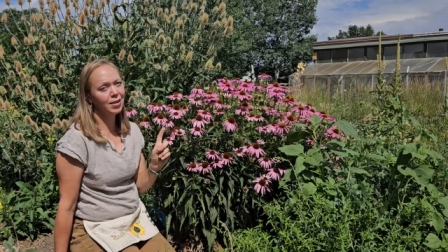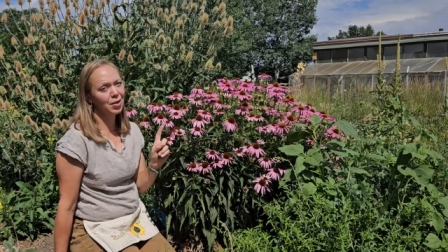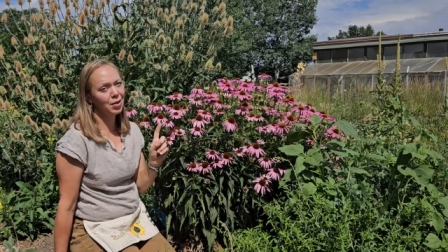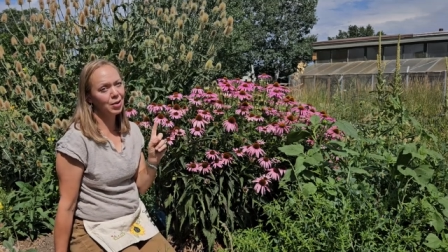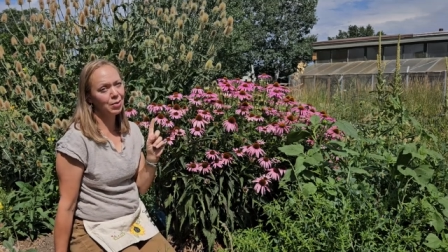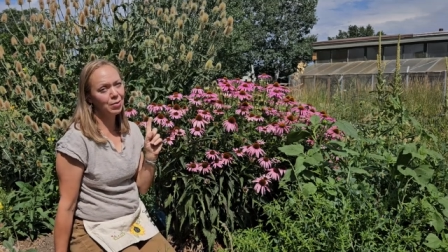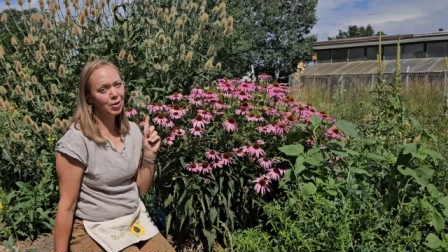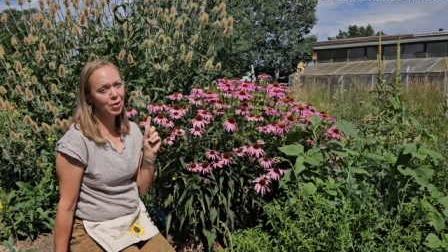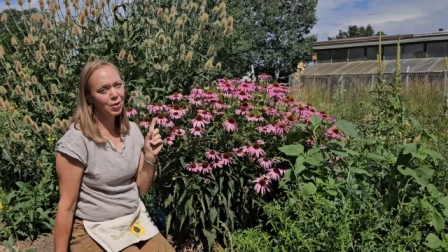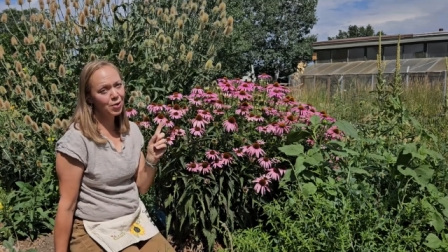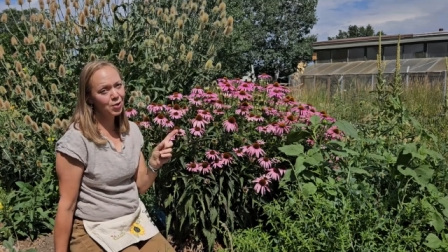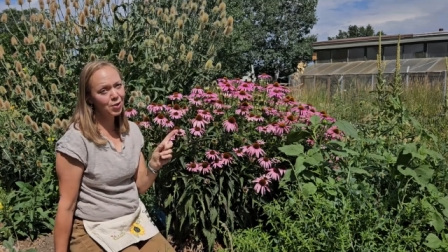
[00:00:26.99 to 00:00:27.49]
you
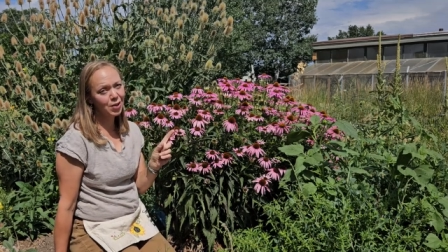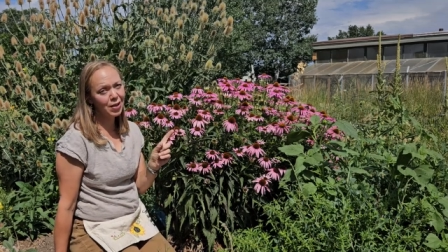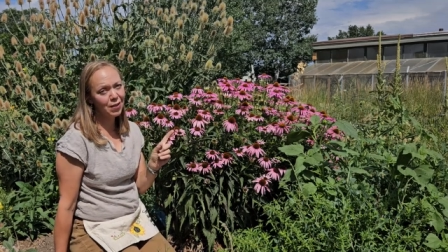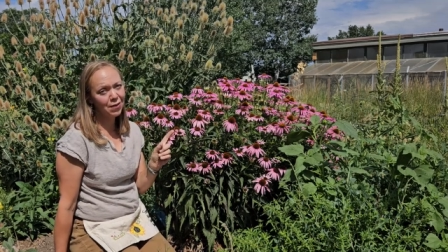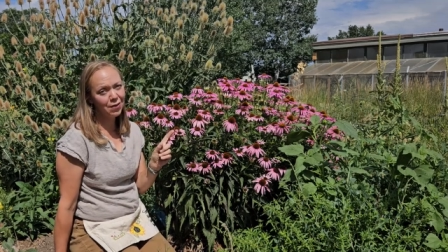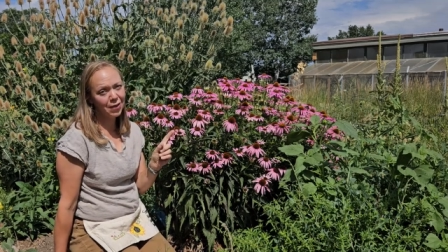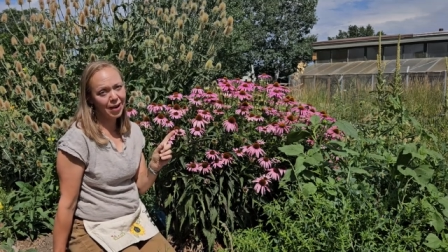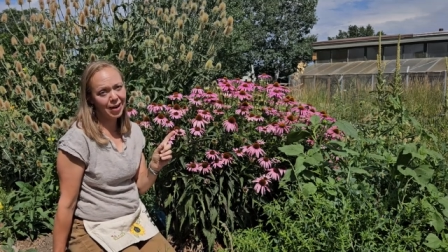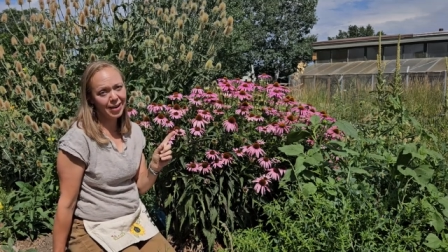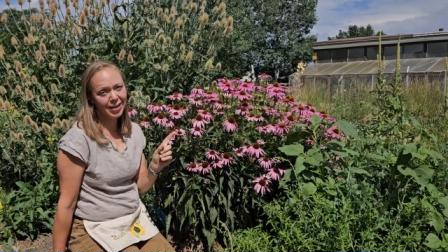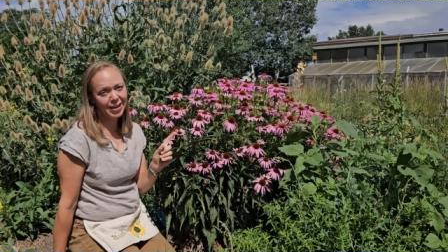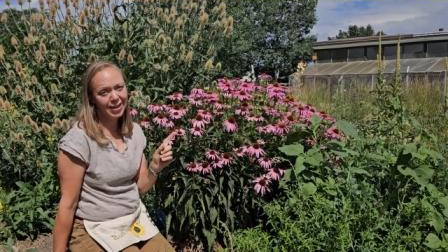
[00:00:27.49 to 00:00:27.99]
can usually
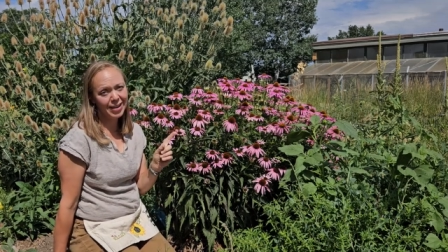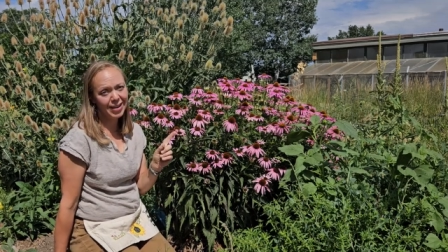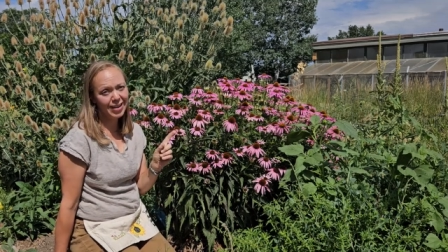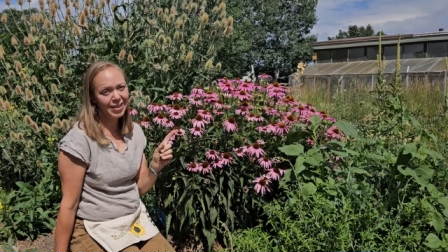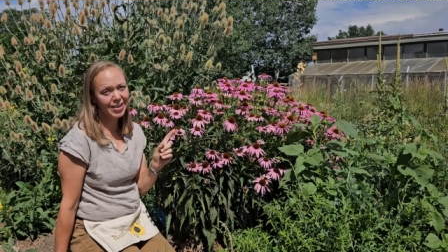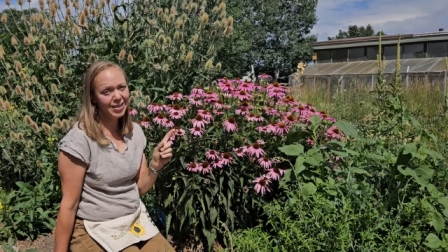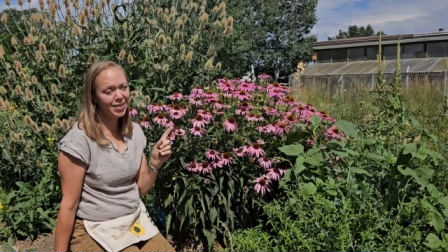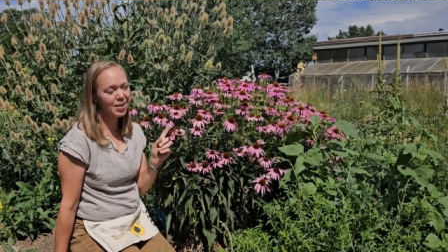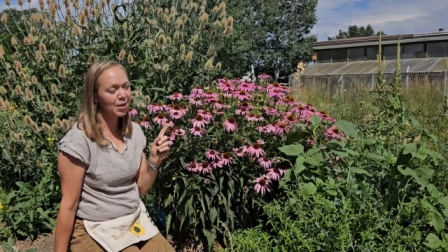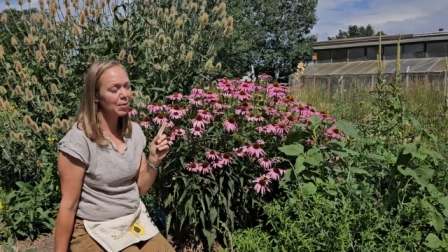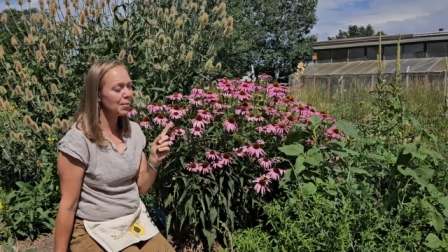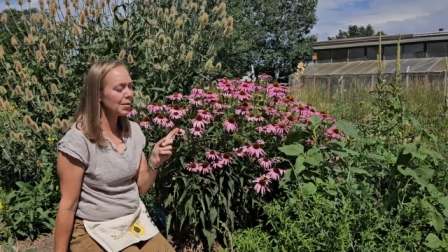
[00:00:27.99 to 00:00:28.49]
find it
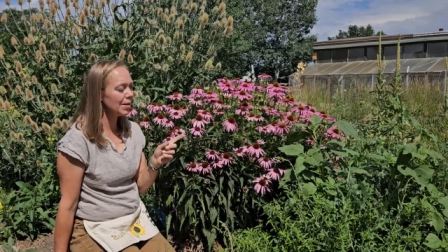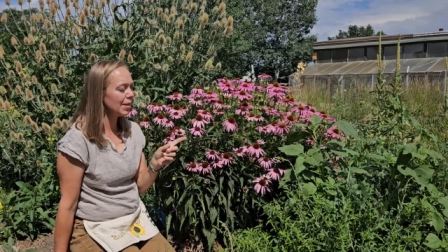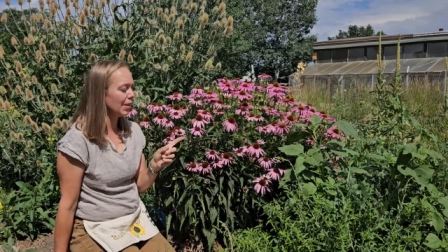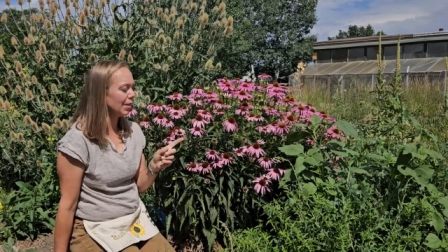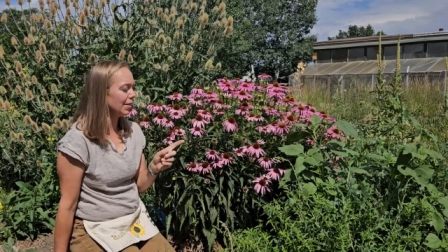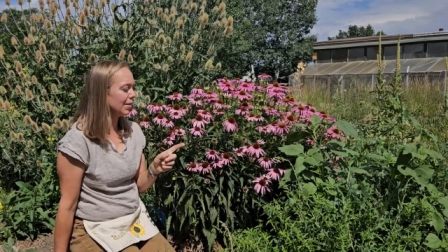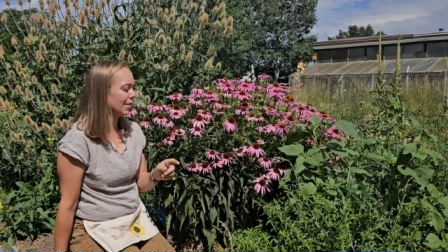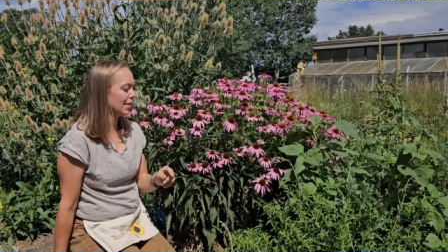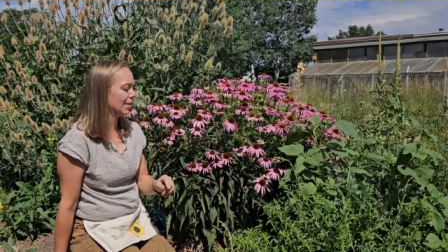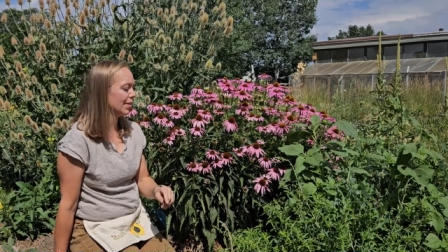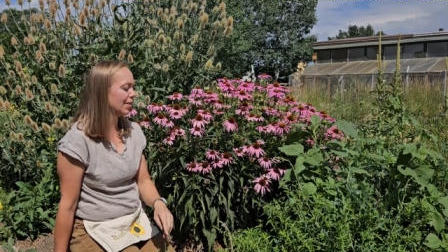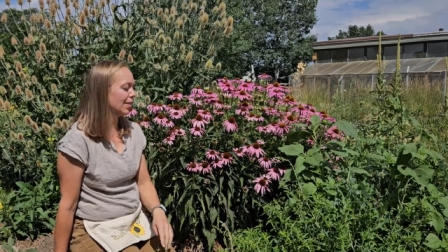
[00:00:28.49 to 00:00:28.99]
in someone
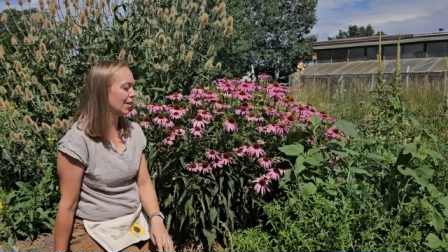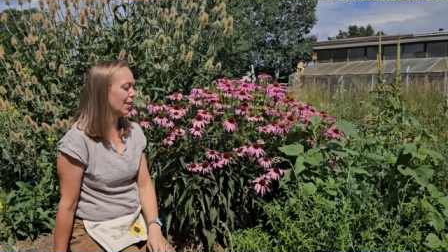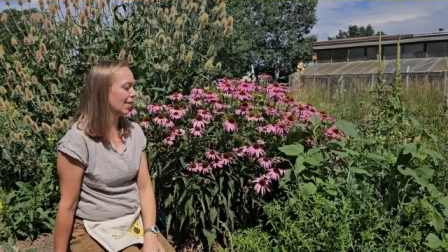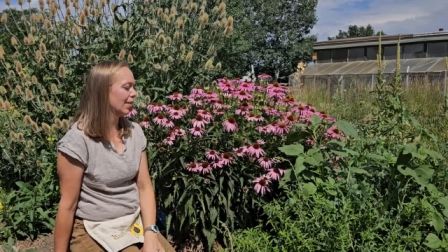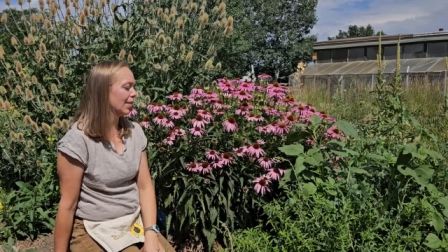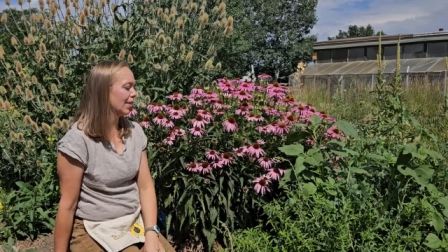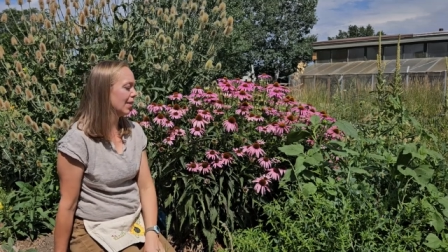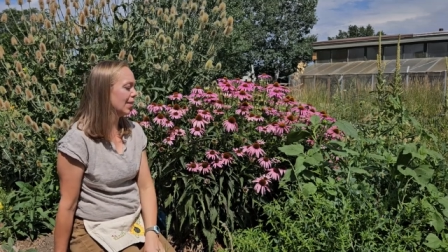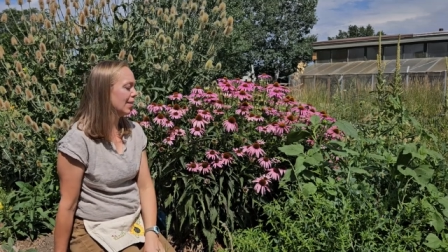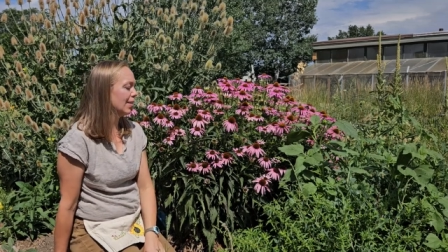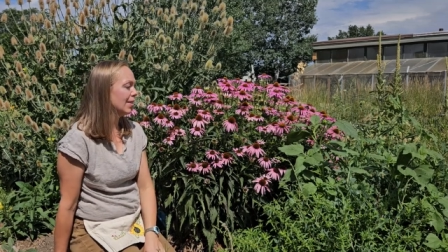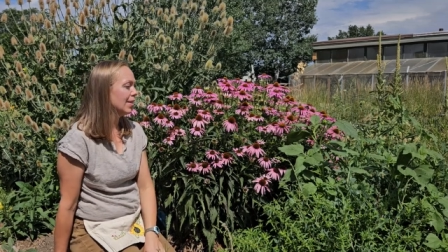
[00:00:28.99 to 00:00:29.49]
else's
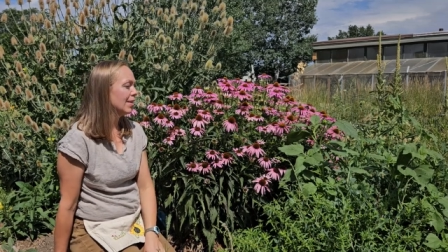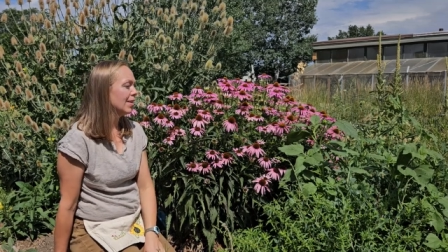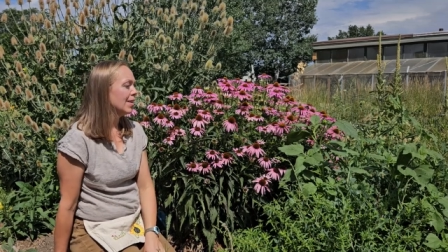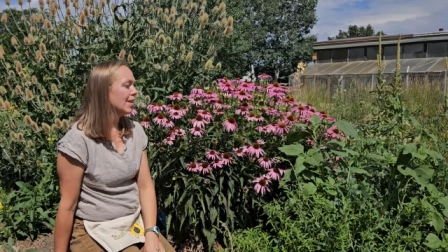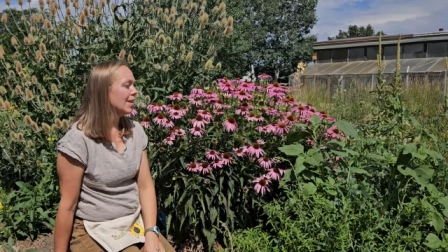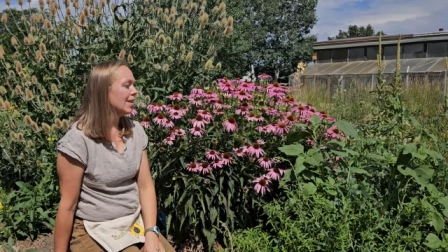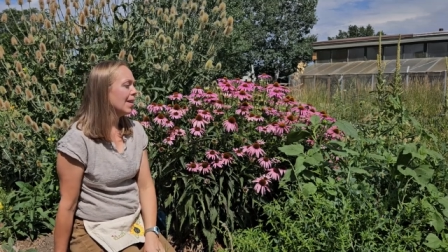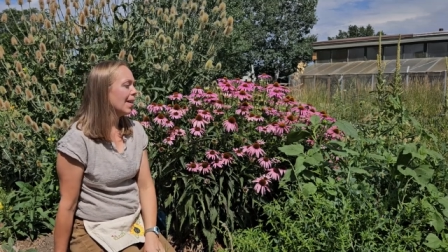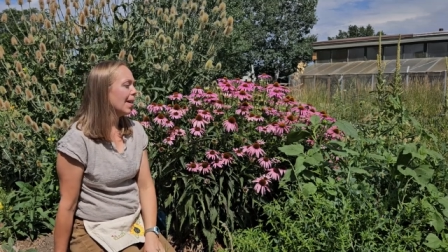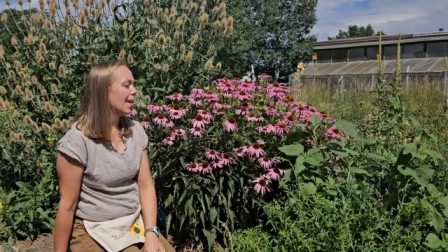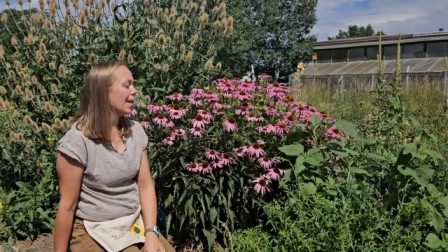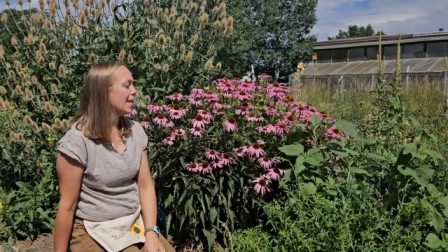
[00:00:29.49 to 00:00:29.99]
garden.
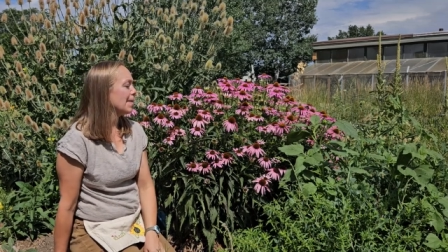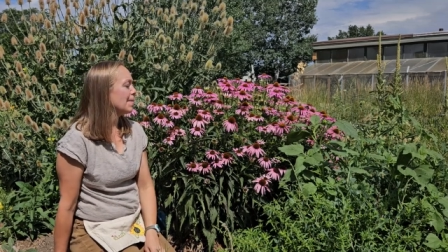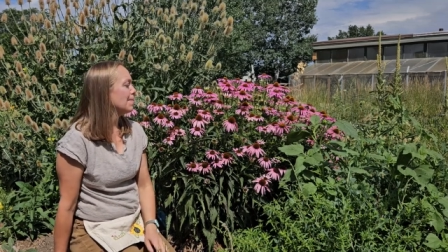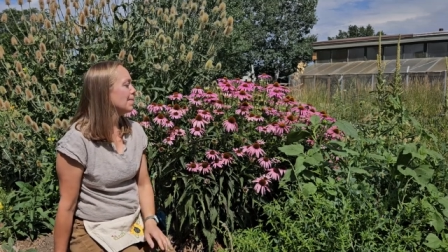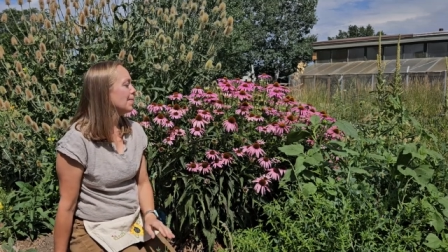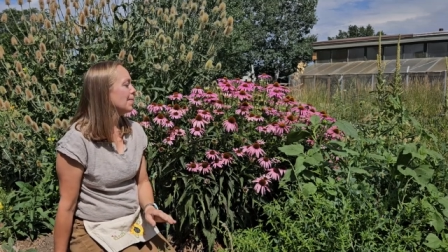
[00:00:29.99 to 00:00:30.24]
Um,